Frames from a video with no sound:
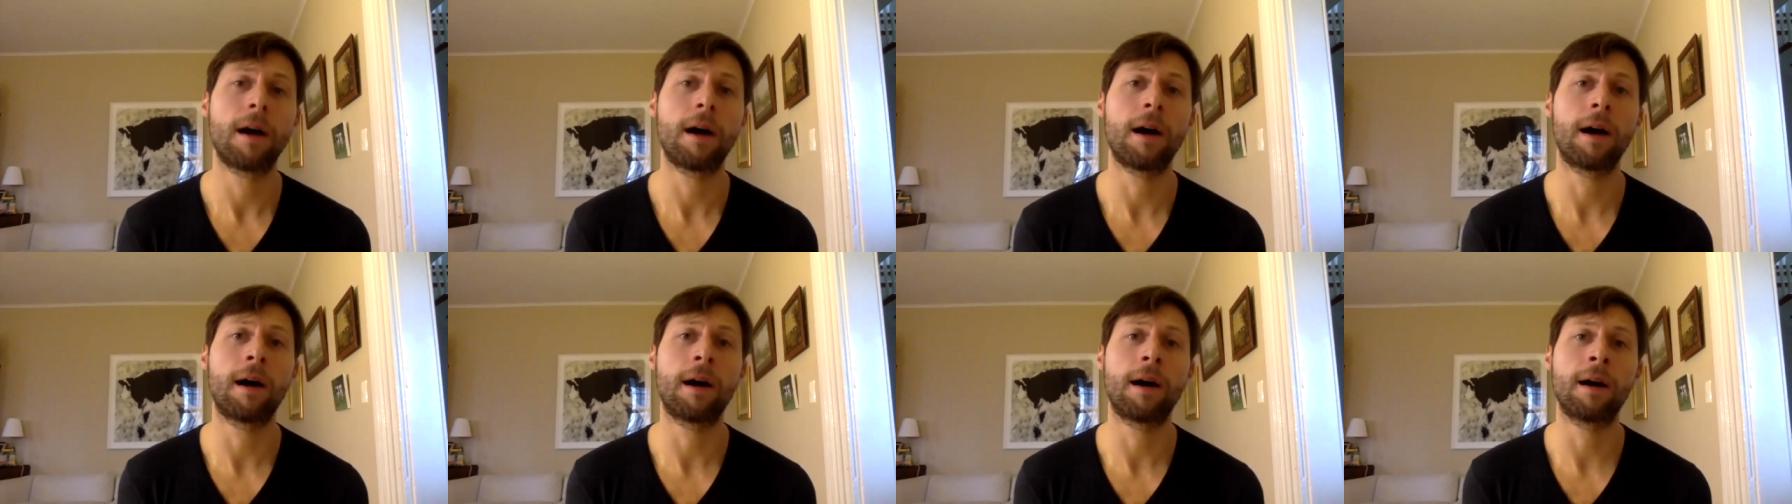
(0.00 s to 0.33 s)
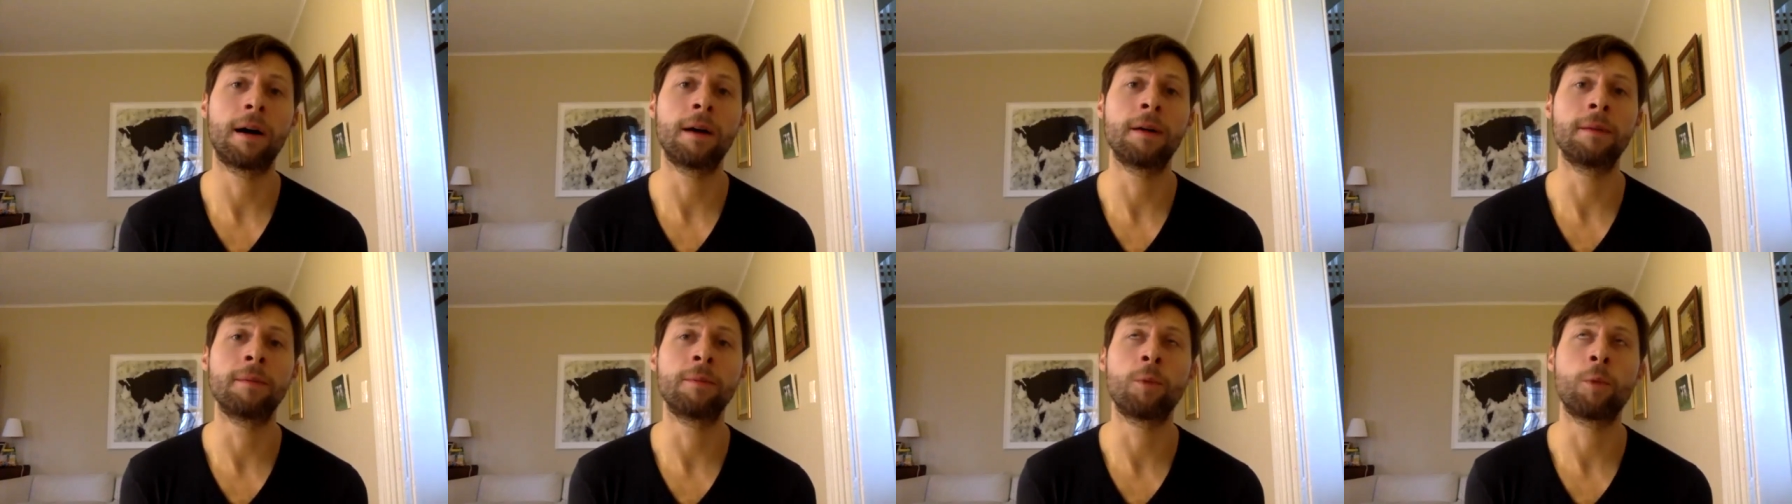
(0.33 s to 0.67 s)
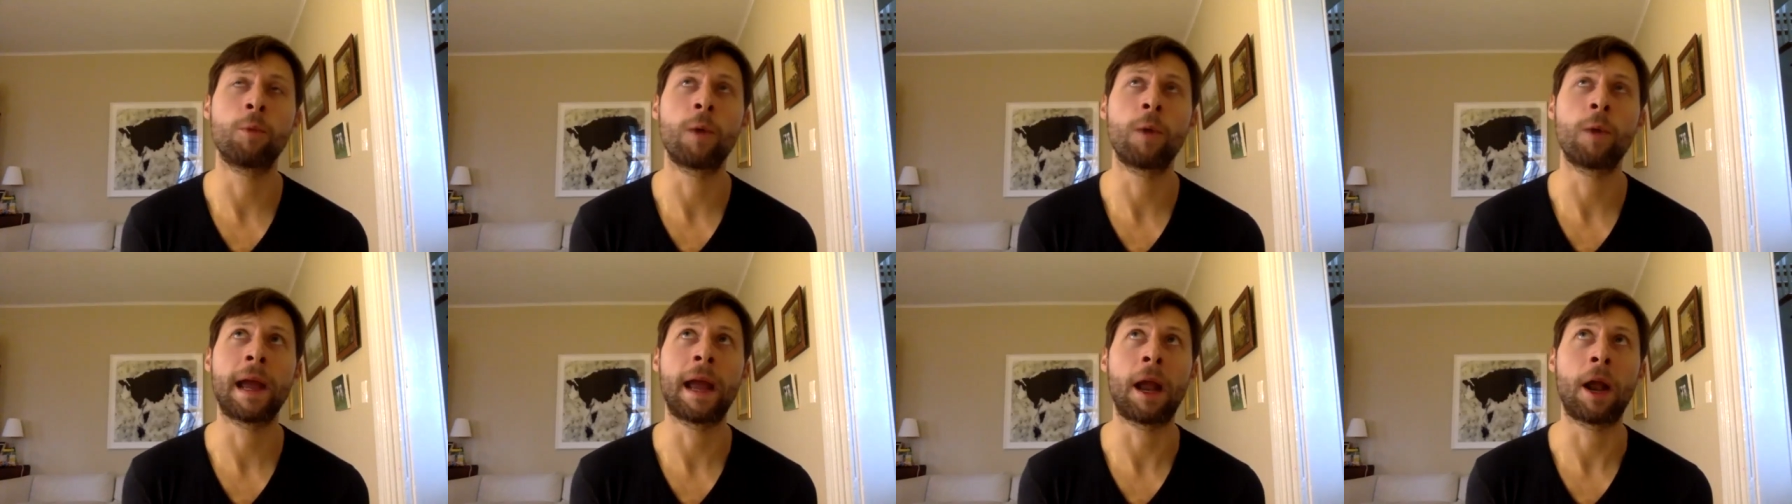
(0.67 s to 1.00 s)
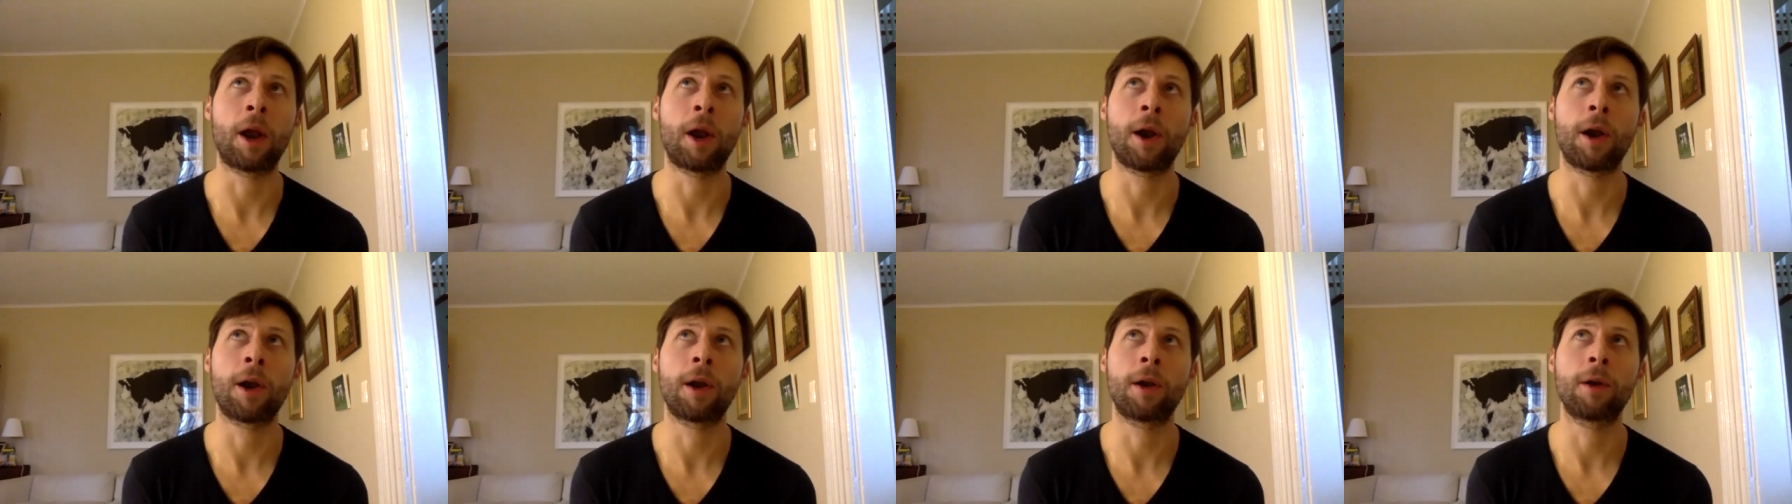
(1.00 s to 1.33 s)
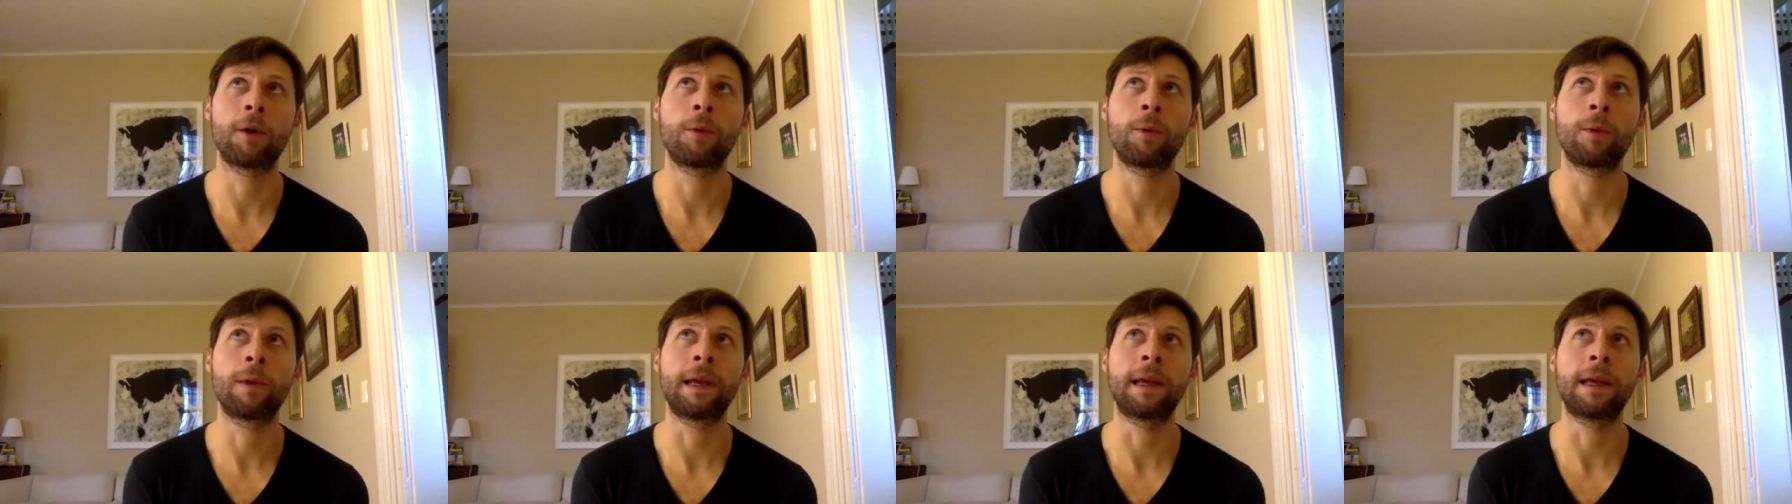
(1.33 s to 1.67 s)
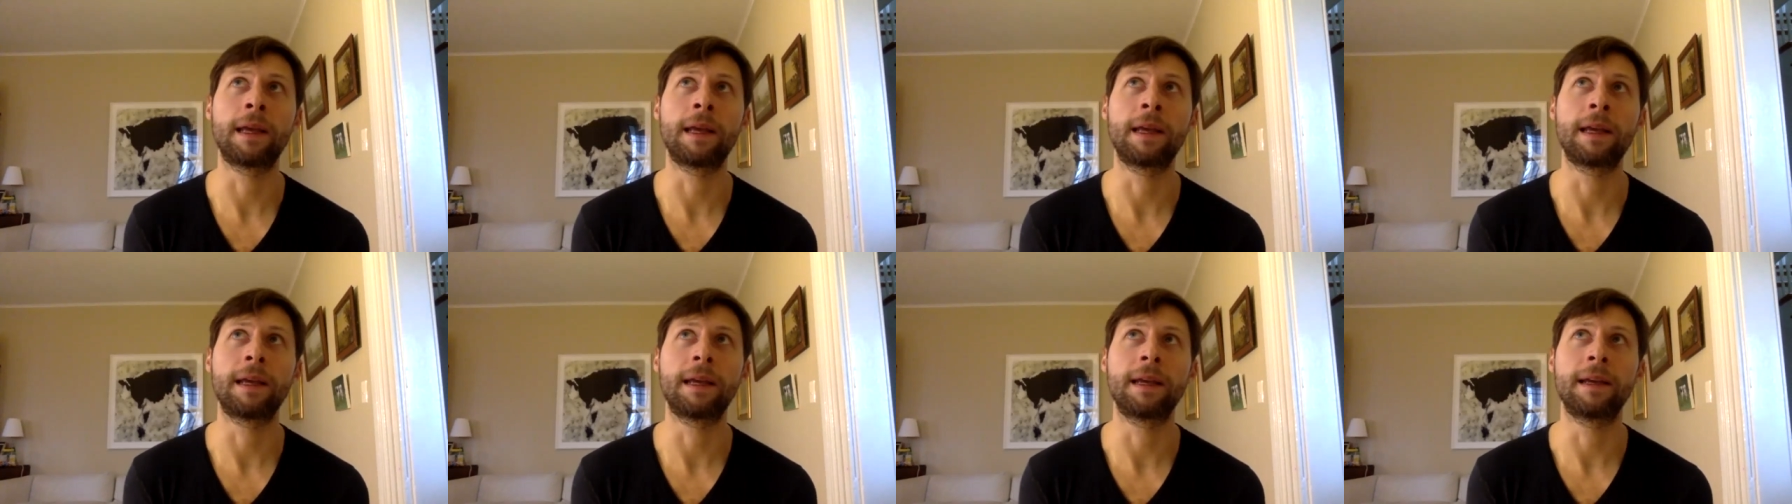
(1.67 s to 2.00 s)
um, where
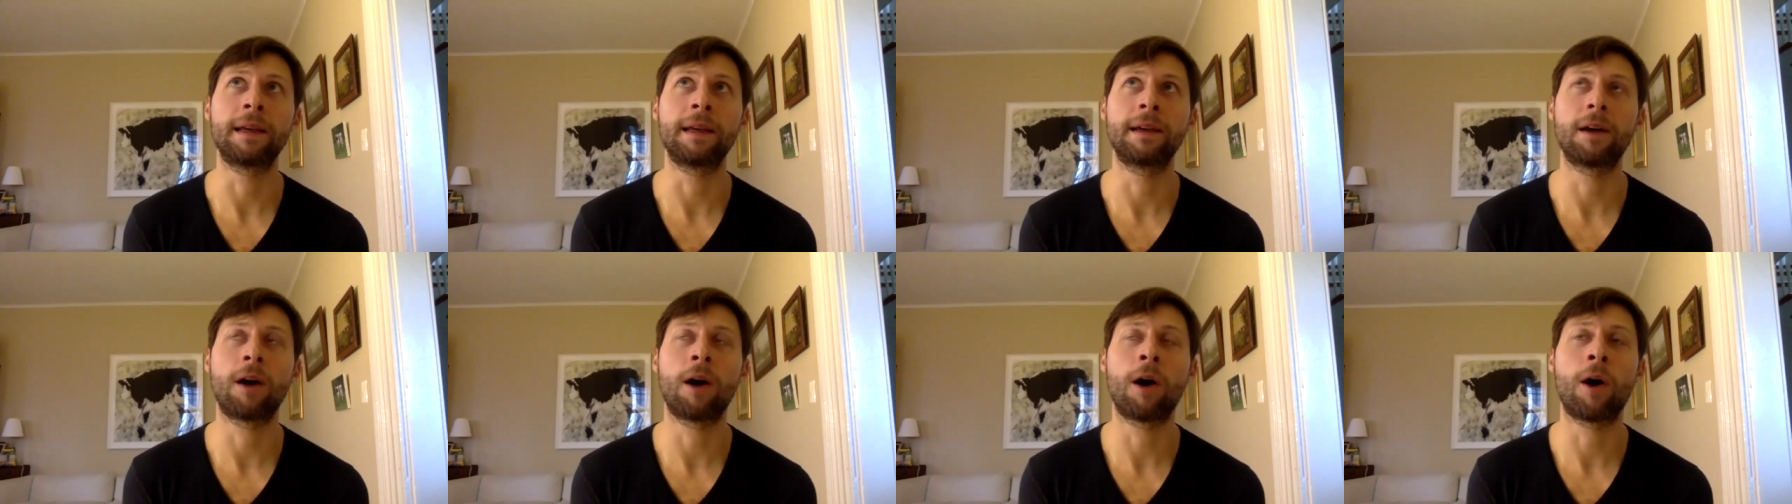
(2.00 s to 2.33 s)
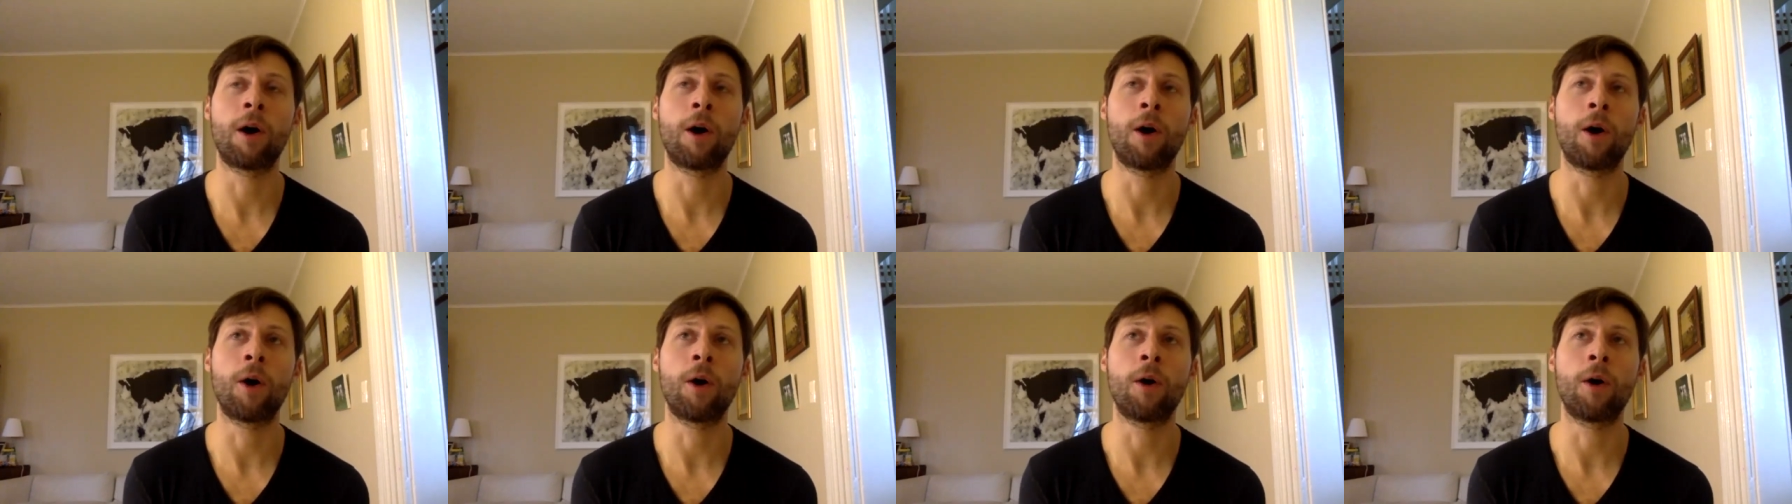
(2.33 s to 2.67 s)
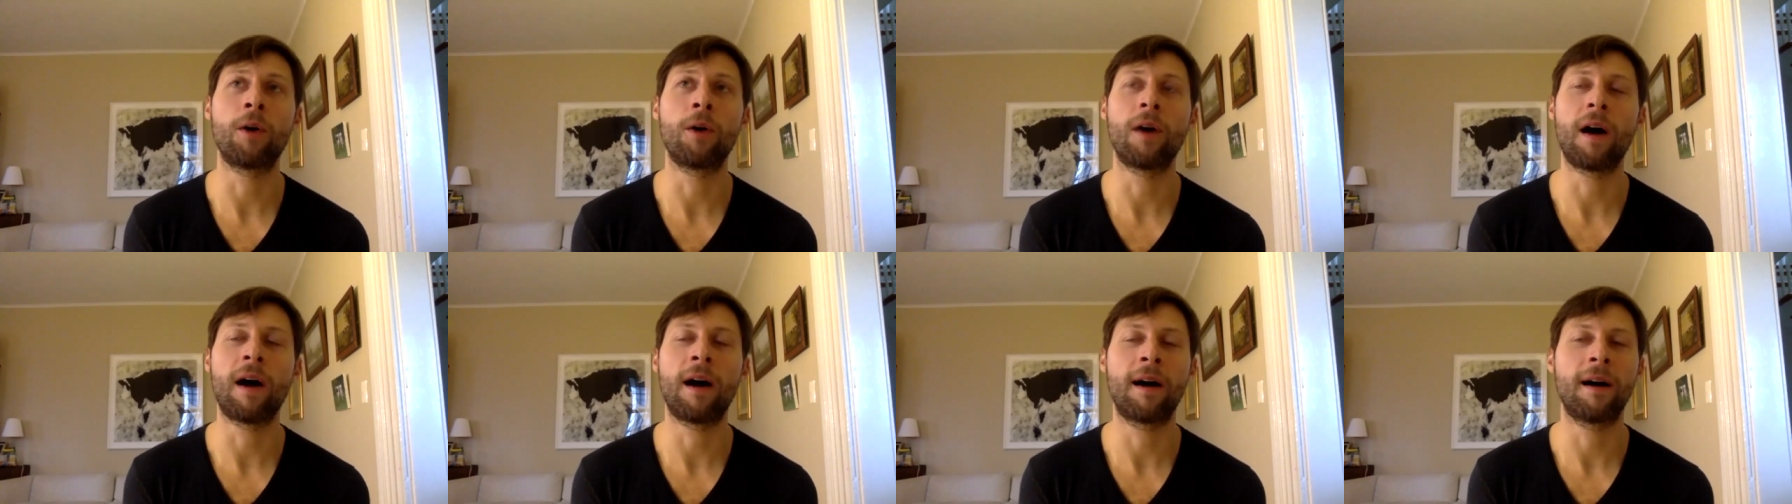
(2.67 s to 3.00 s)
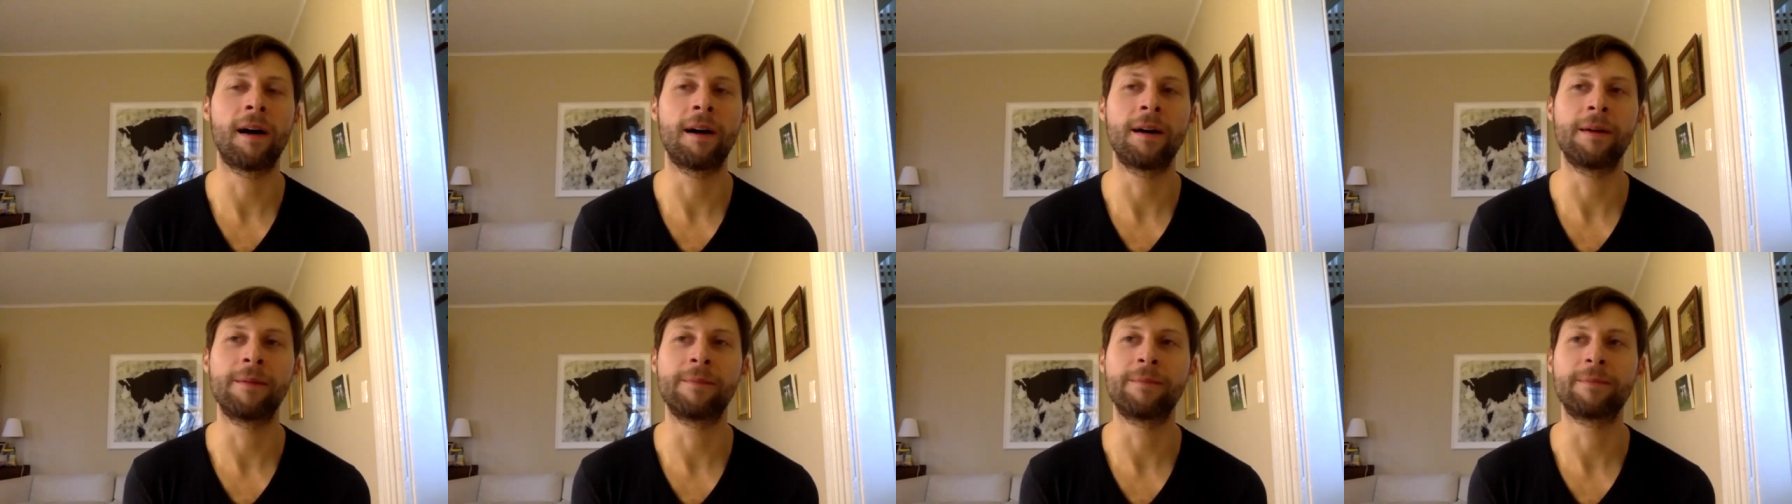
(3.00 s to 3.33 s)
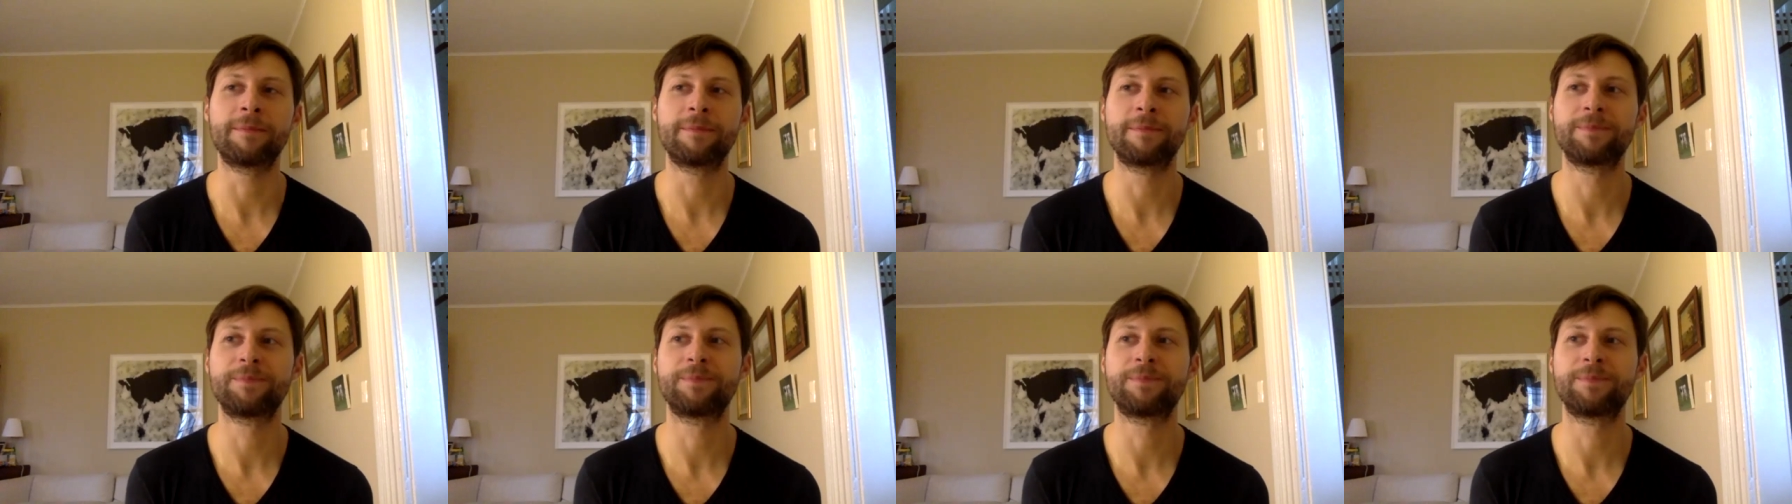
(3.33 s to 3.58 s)
we all, um,